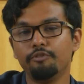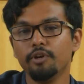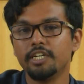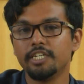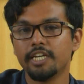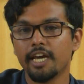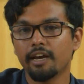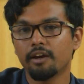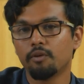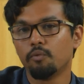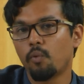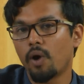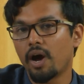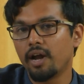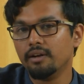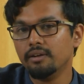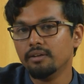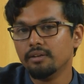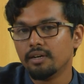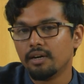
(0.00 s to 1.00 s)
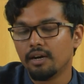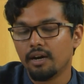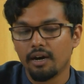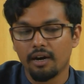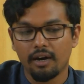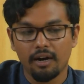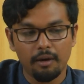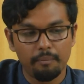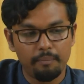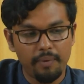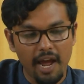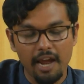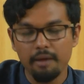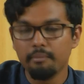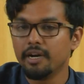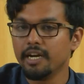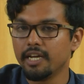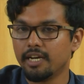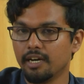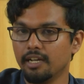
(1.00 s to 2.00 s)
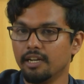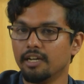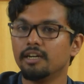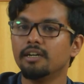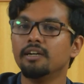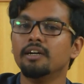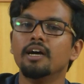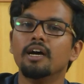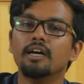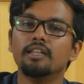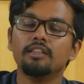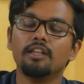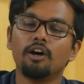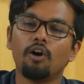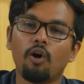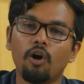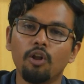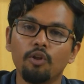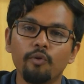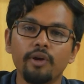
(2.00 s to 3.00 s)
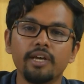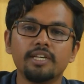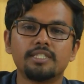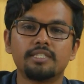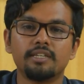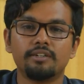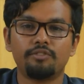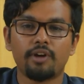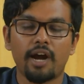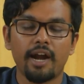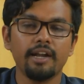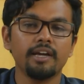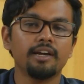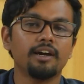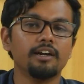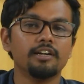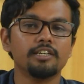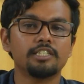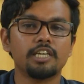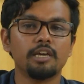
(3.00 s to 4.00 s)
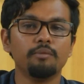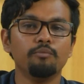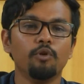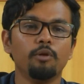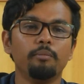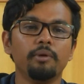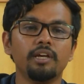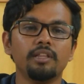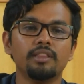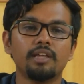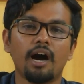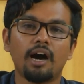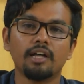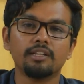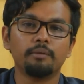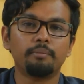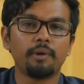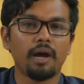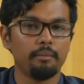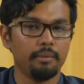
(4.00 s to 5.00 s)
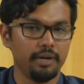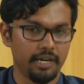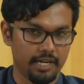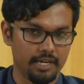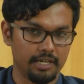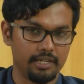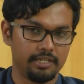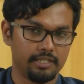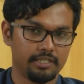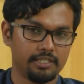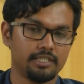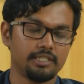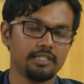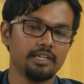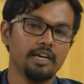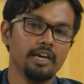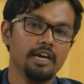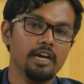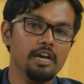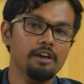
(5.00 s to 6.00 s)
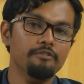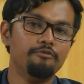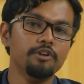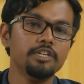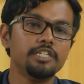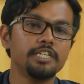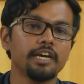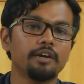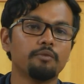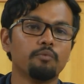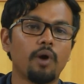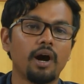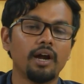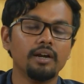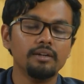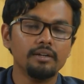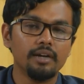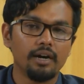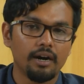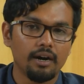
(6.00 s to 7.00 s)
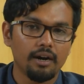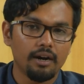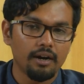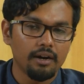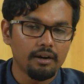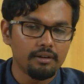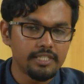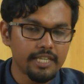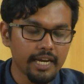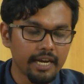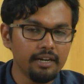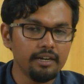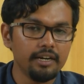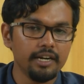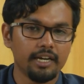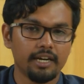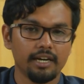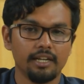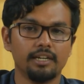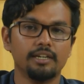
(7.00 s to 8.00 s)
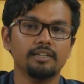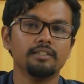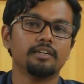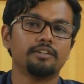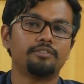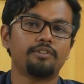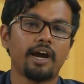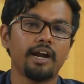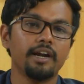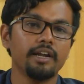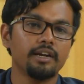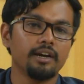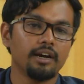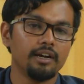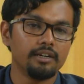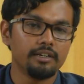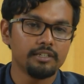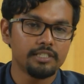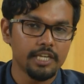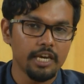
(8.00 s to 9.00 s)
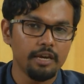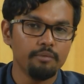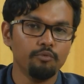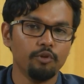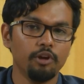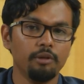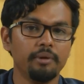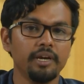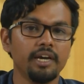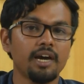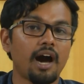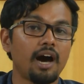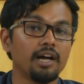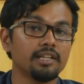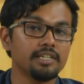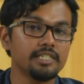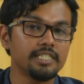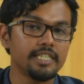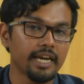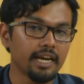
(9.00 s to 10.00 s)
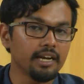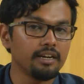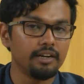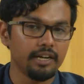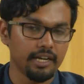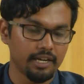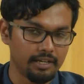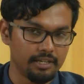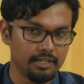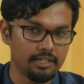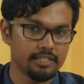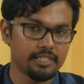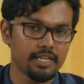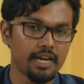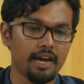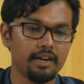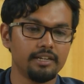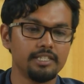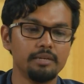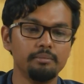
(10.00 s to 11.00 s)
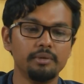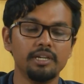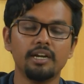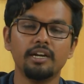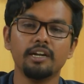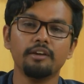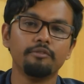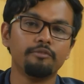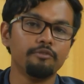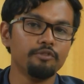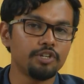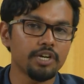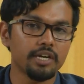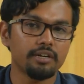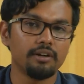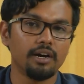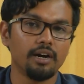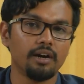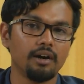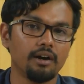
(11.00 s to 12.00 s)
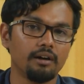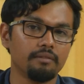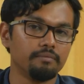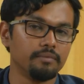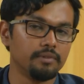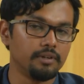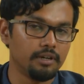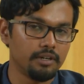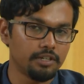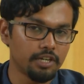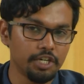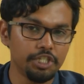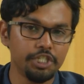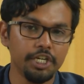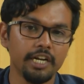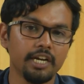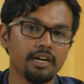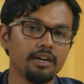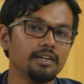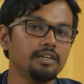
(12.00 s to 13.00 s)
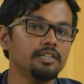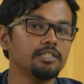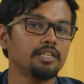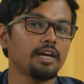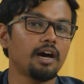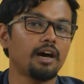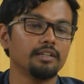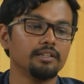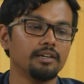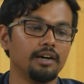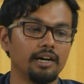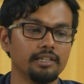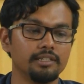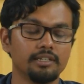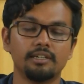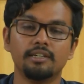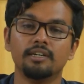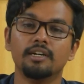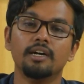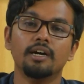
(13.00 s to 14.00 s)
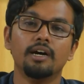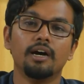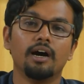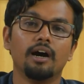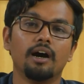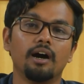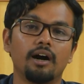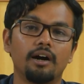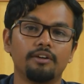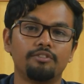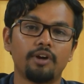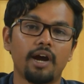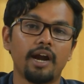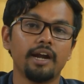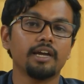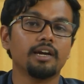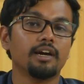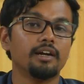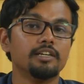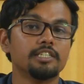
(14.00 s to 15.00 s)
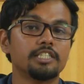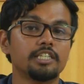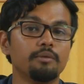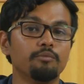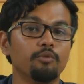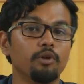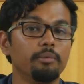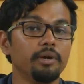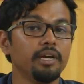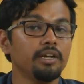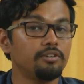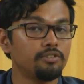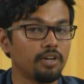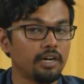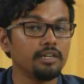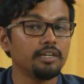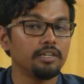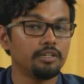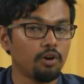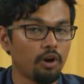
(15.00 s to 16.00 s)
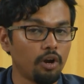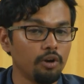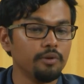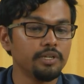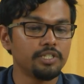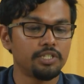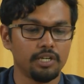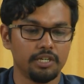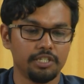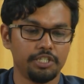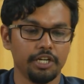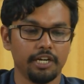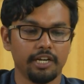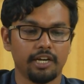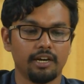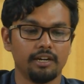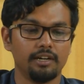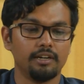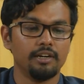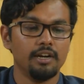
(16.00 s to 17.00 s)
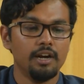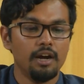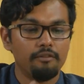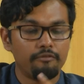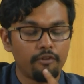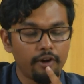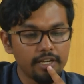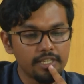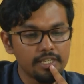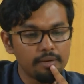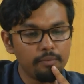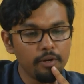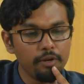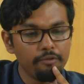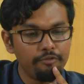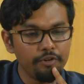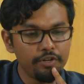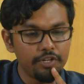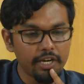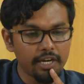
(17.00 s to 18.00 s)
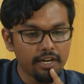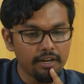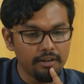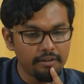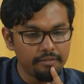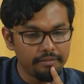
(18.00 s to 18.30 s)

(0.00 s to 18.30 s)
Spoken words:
we take one primary color, always the triadic color scheme will be the other primary colors. If we take one secondary color, the triadic color scheme will be other secondary colors, and similarly if we take tertiary colors, other triadic color scheme will be always tertiary color. For example, if we take a